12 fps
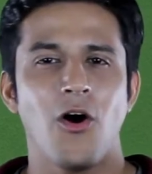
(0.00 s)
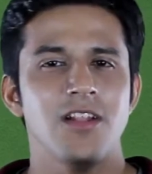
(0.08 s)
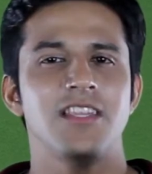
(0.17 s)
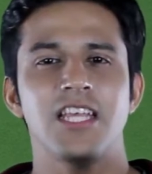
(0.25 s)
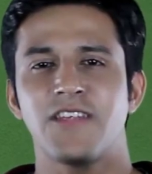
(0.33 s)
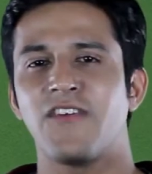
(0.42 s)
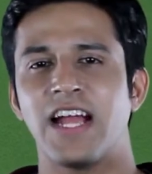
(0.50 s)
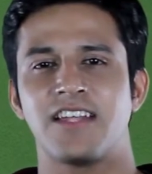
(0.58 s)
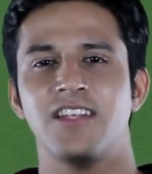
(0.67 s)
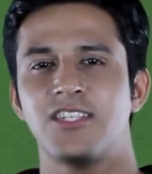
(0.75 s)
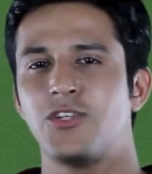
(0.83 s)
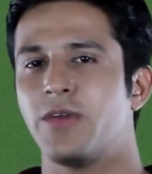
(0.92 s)
All these
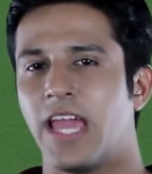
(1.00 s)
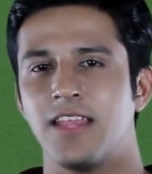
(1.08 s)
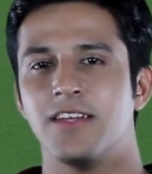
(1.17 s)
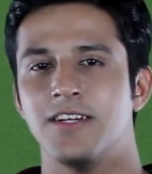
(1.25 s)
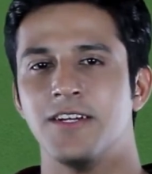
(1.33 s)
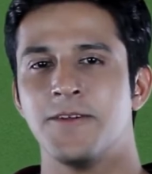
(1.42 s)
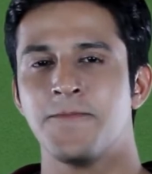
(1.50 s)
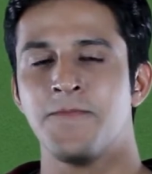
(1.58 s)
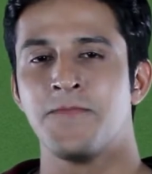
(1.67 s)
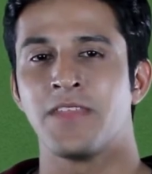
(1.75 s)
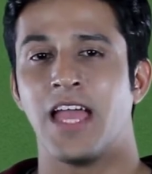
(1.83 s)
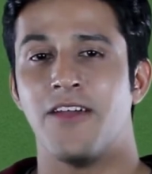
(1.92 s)
factors together
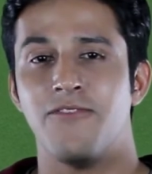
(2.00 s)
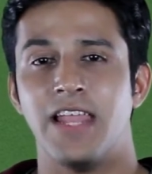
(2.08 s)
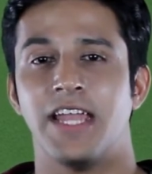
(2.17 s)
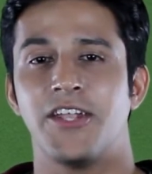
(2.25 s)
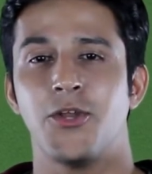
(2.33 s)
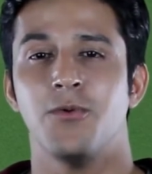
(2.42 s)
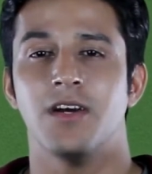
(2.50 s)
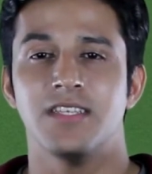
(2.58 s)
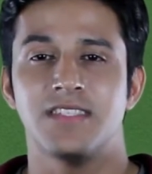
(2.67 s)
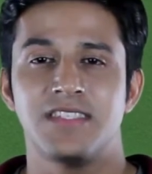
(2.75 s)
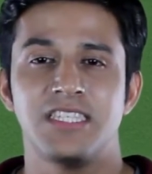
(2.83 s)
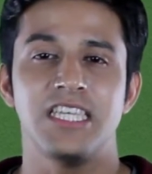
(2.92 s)
have led to
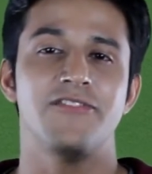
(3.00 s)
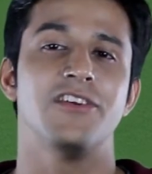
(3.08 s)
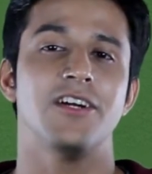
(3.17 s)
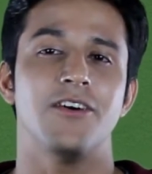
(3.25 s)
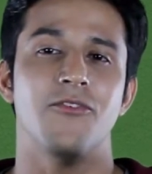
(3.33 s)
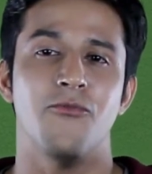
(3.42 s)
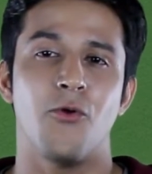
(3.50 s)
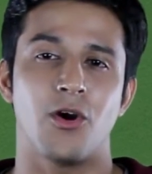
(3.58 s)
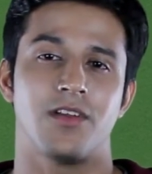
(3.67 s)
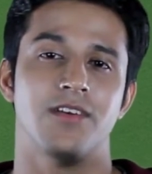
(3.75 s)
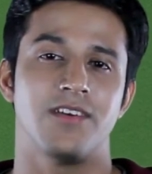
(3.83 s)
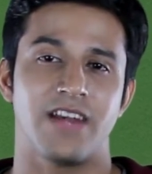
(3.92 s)
a severe
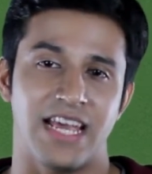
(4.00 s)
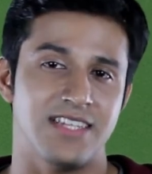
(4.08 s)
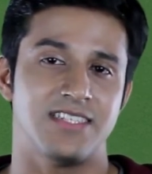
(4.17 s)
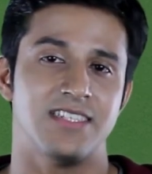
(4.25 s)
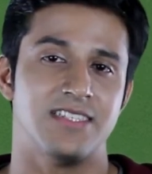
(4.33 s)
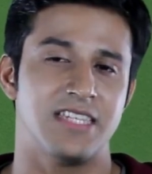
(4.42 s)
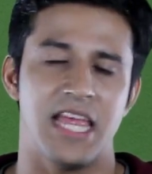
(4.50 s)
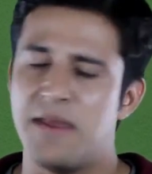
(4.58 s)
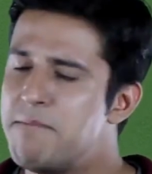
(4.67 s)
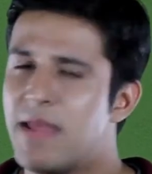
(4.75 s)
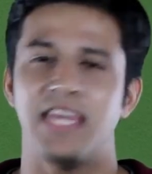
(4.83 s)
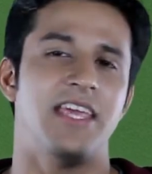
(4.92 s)
water crisis
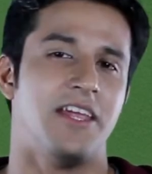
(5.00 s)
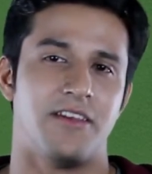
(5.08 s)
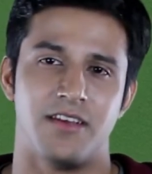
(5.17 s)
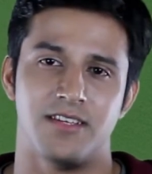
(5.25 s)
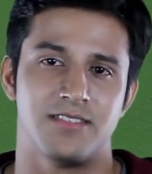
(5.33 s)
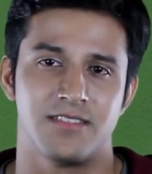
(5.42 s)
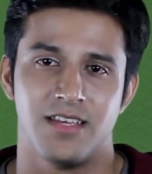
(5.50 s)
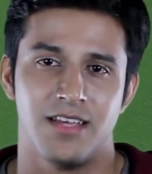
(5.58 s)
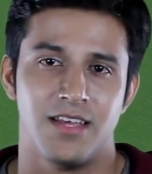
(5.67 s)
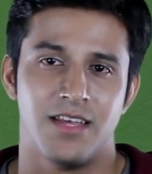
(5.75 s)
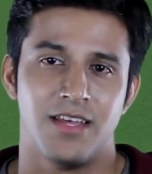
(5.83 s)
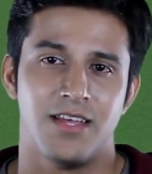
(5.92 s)
in many areas.
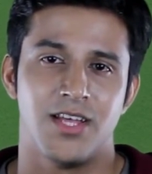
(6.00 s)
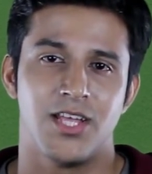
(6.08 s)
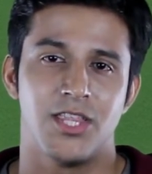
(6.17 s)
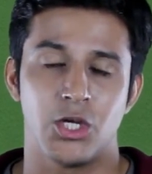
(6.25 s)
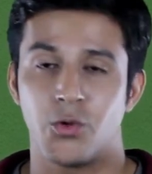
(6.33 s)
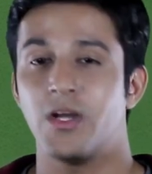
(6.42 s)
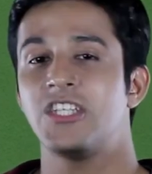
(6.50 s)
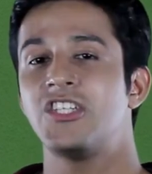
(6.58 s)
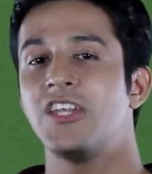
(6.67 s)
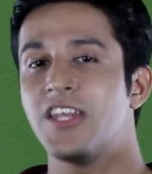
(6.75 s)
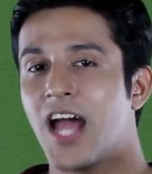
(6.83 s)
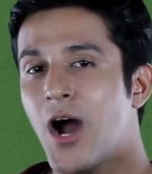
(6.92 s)
The
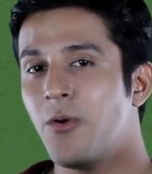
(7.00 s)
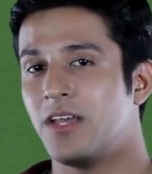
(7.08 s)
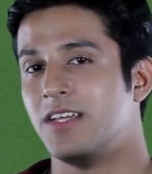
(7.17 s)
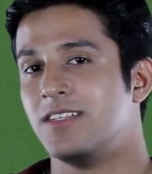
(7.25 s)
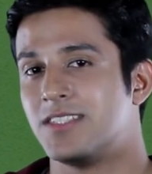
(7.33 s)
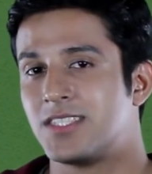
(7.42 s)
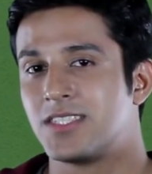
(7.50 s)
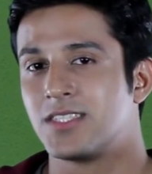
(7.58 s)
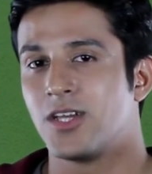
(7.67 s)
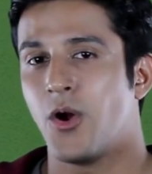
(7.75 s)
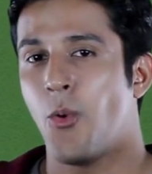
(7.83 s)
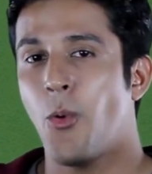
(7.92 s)
question now
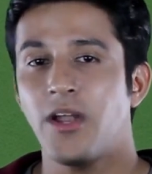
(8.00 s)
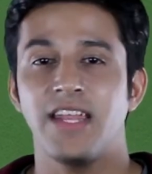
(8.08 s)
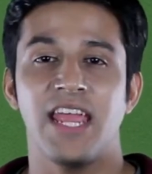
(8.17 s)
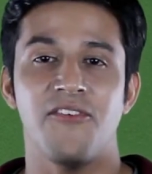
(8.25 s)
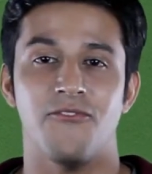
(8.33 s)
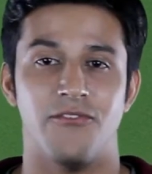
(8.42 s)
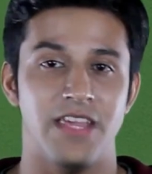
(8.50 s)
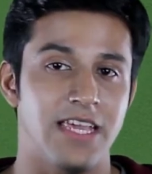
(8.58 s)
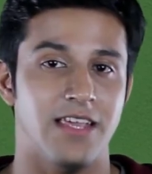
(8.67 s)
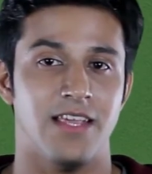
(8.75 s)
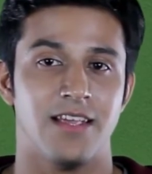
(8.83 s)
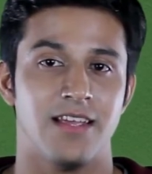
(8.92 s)
is, what can
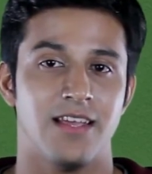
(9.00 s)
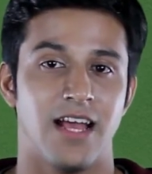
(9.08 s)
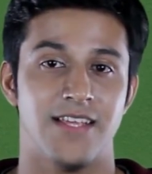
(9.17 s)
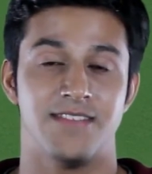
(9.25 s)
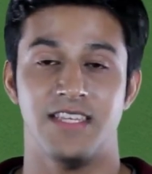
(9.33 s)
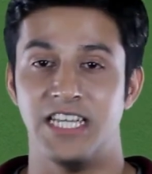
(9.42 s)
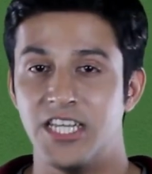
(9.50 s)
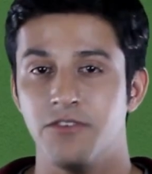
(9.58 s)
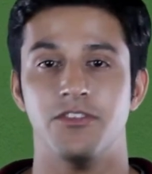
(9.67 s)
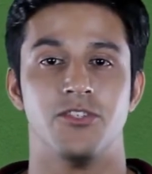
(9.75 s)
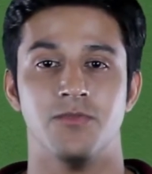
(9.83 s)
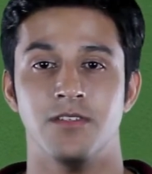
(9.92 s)
we as
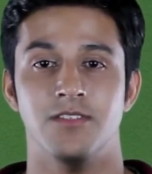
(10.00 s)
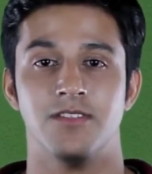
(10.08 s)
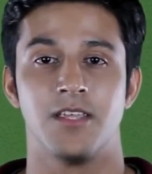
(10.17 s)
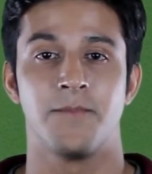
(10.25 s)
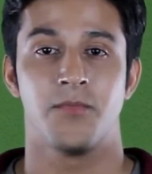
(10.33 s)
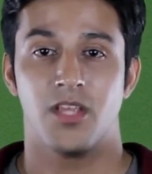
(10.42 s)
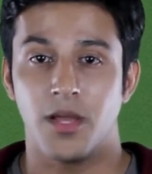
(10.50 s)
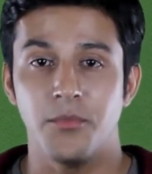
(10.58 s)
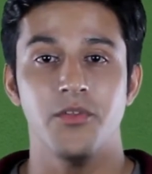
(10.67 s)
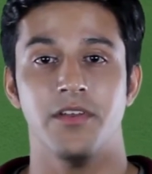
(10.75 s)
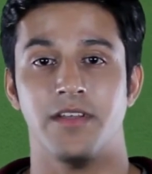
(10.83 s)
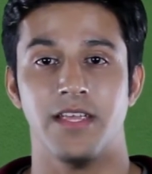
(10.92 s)
individuals,
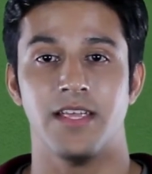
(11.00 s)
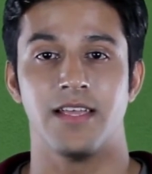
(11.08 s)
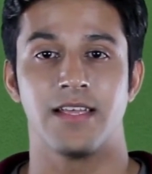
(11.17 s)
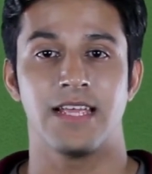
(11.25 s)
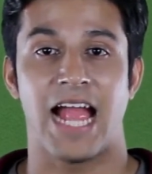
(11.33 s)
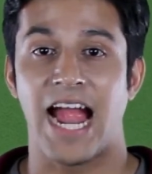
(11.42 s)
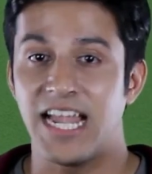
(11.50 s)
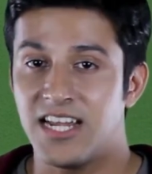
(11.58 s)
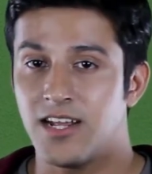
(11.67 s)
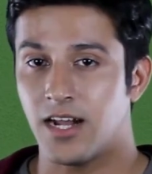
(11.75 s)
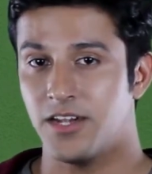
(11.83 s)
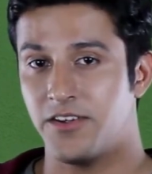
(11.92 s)
community,
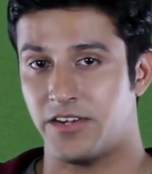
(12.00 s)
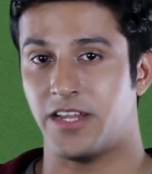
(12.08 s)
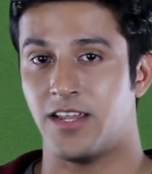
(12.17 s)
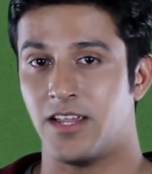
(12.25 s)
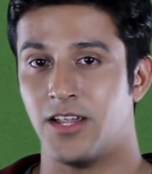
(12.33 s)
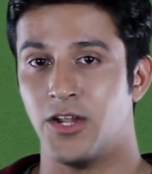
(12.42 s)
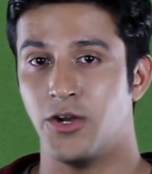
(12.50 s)
and country